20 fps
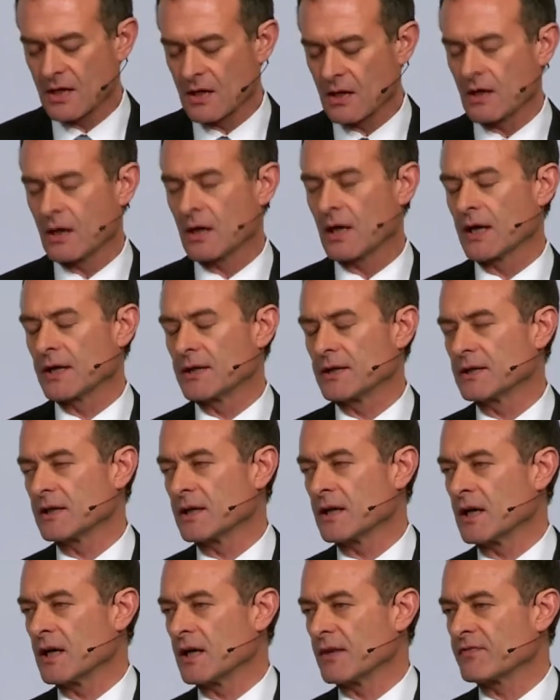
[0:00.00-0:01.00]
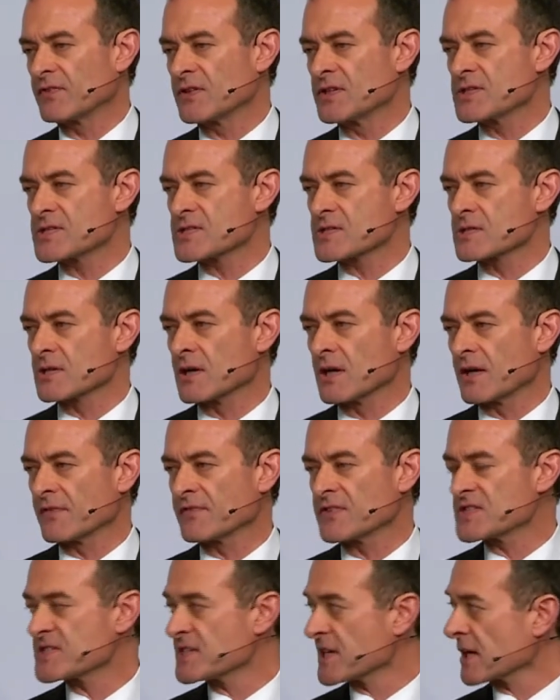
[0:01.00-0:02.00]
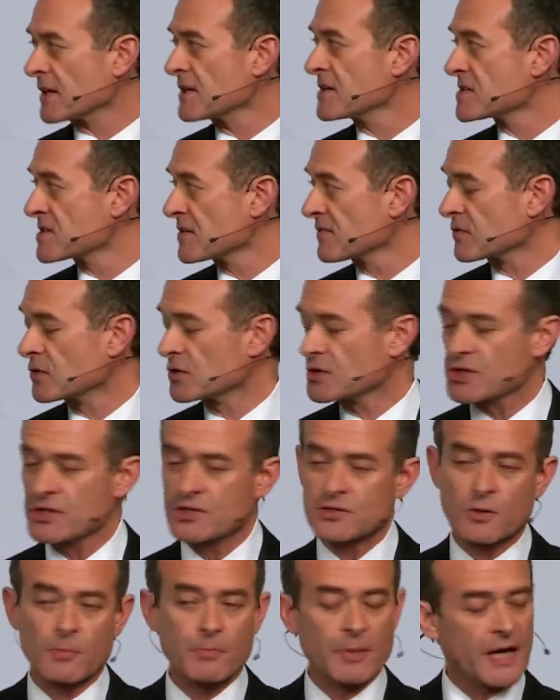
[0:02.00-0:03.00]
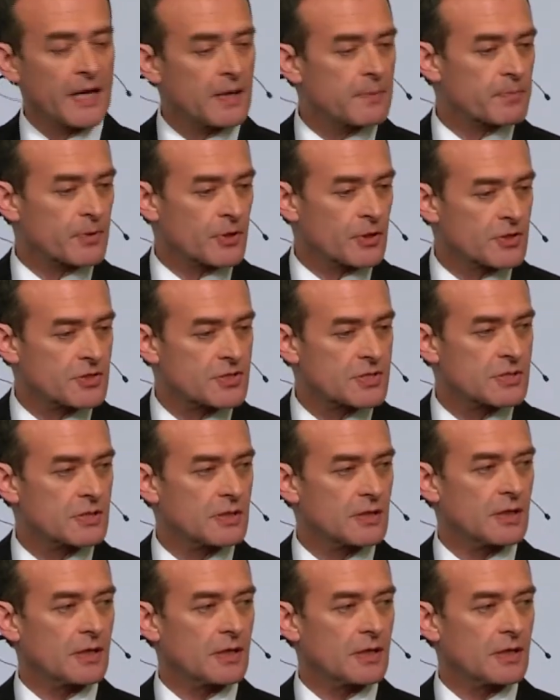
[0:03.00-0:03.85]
on this series of Cogito papers,